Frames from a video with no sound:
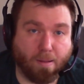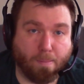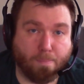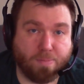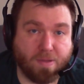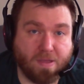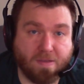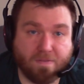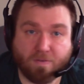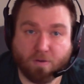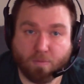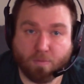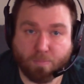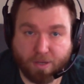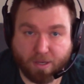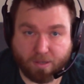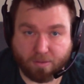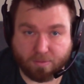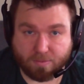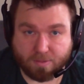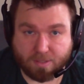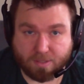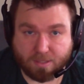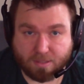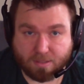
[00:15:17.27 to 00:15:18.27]
Beaver
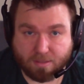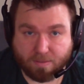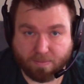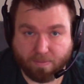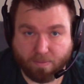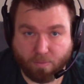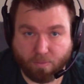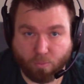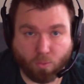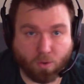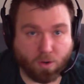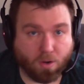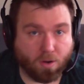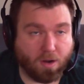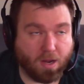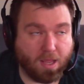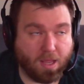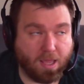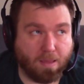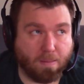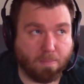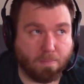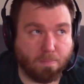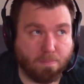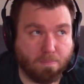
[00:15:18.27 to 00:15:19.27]
pelts were
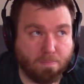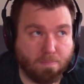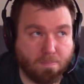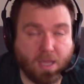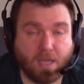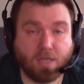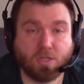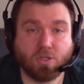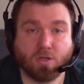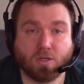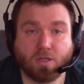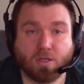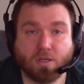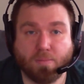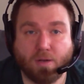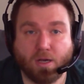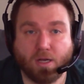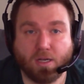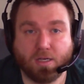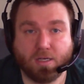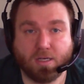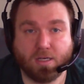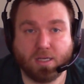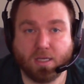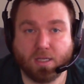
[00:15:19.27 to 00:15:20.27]
a major
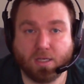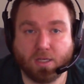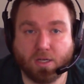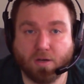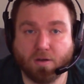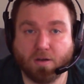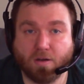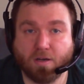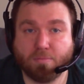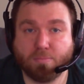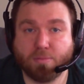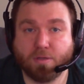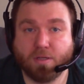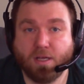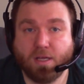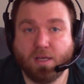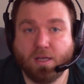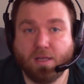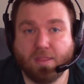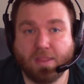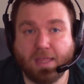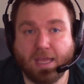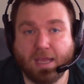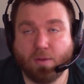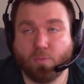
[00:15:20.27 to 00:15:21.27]
commodity in Europe.
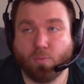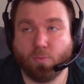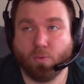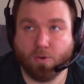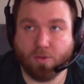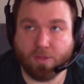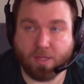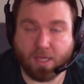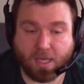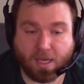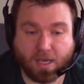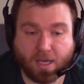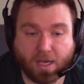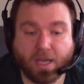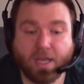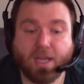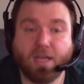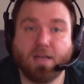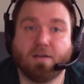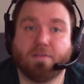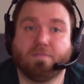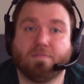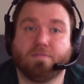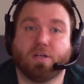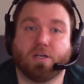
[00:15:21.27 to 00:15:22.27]
They were the
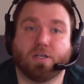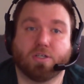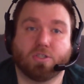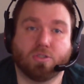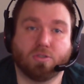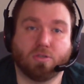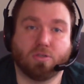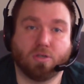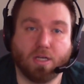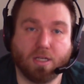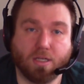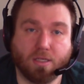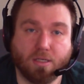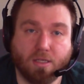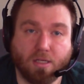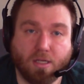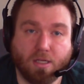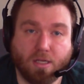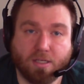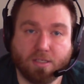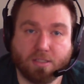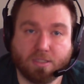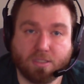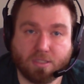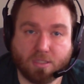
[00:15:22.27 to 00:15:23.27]
height of luxury.
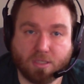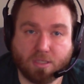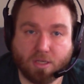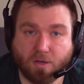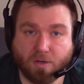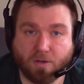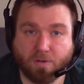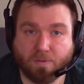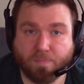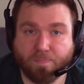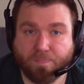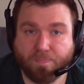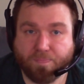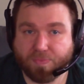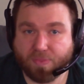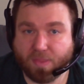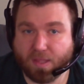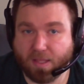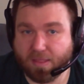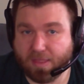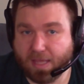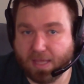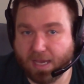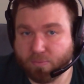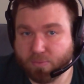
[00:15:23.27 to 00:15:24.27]
So,
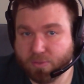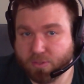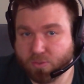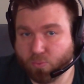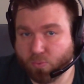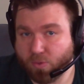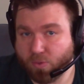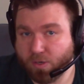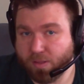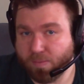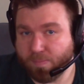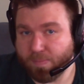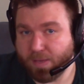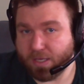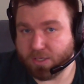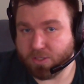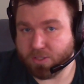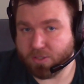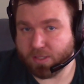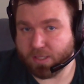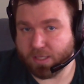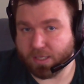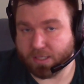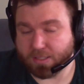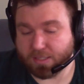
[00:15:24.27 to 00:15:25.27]
that was one of the
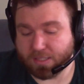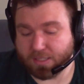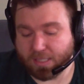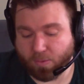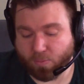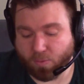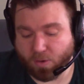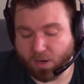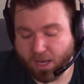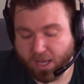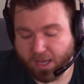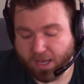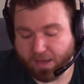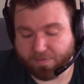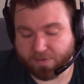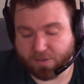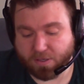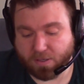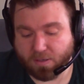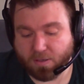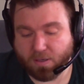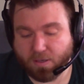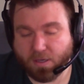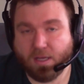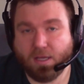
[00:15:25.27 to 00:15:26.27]
major things they were
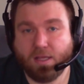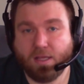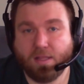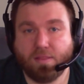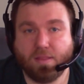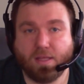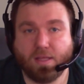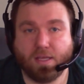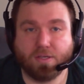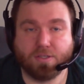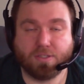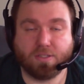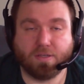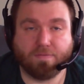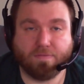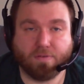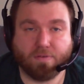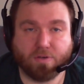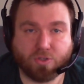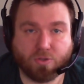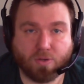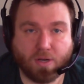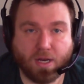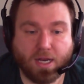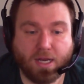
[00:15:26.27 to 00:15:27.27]
after. They used it for
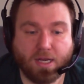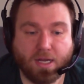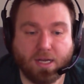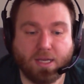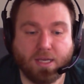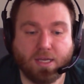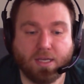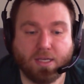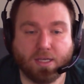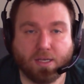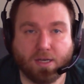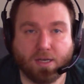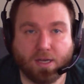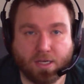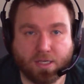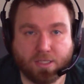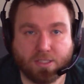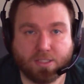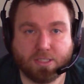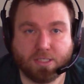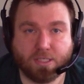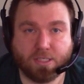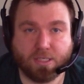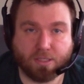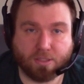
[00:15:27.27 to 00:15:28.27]
trading and
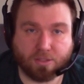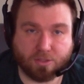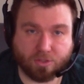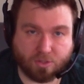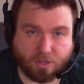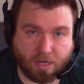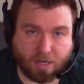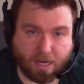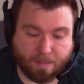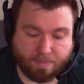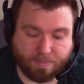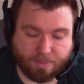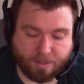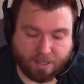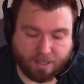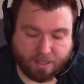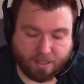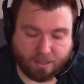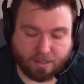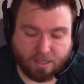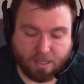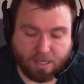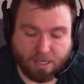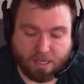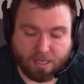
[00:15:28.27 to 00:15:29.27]
hunting, trapping.
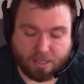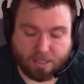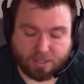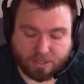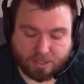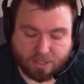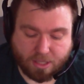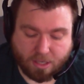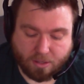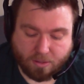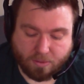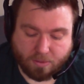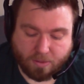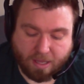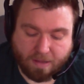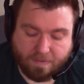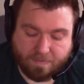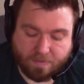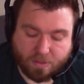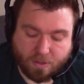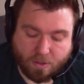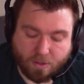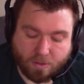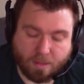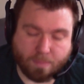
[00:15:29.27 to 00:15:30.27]
So,
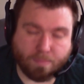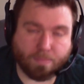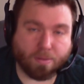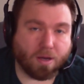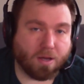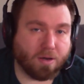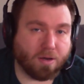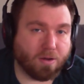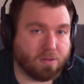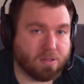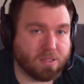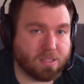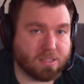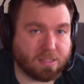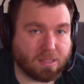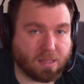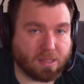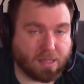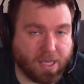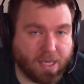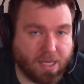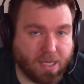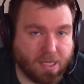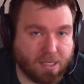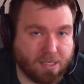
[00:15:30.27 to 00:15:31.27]
even though they bought all this
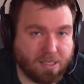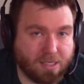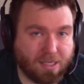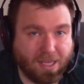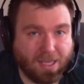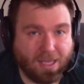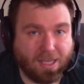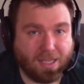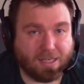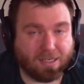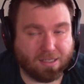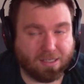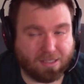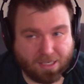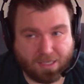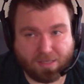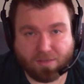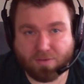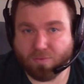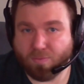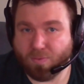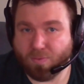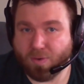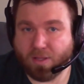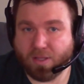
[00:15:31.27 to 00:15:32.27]
land,
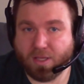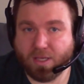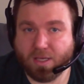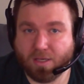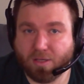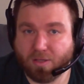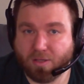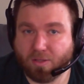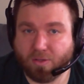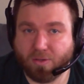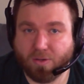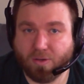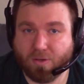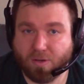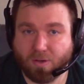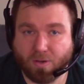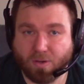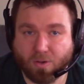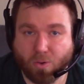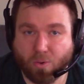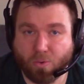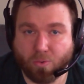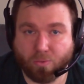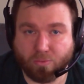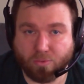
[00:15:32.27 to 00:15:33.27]
didn't really include a
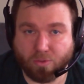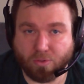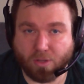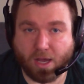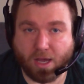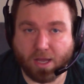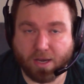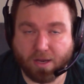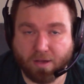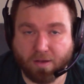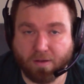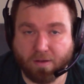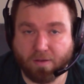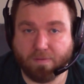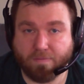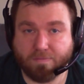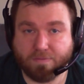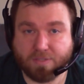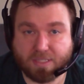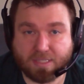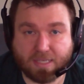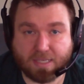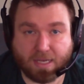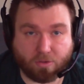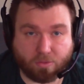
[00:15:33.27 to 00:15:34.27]
whole lot of
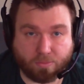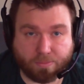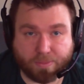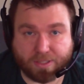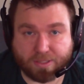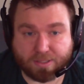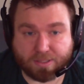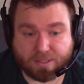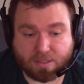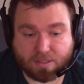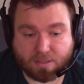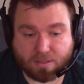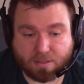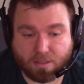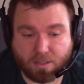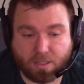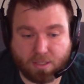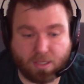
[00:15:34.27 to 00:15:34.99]
settlements.